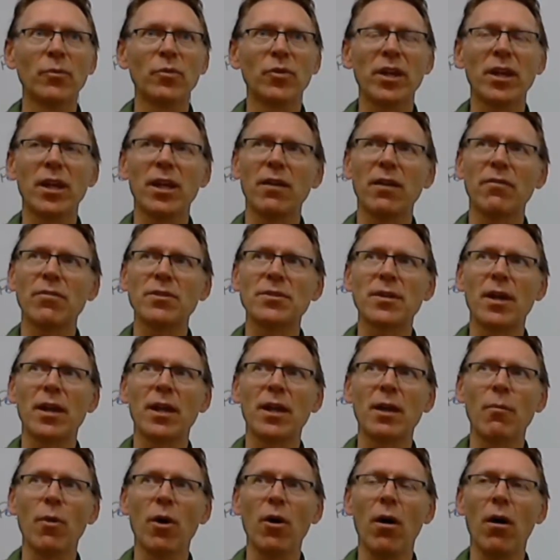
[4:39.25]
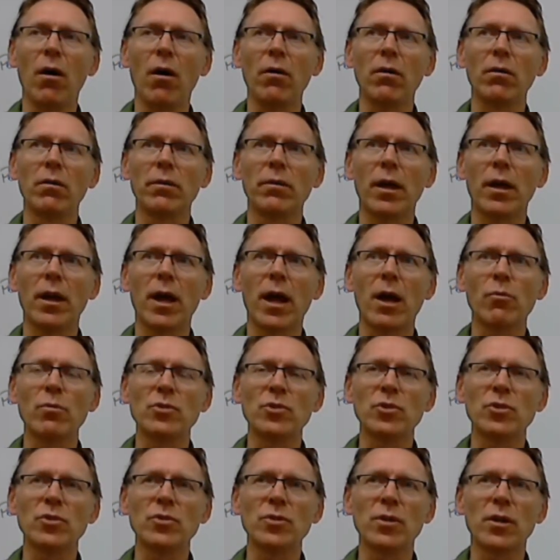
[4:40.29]
thinking if there's any more that I would
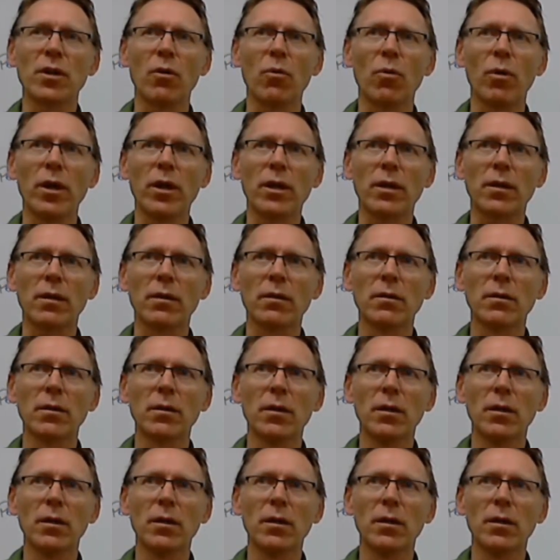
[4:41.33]
use in a week.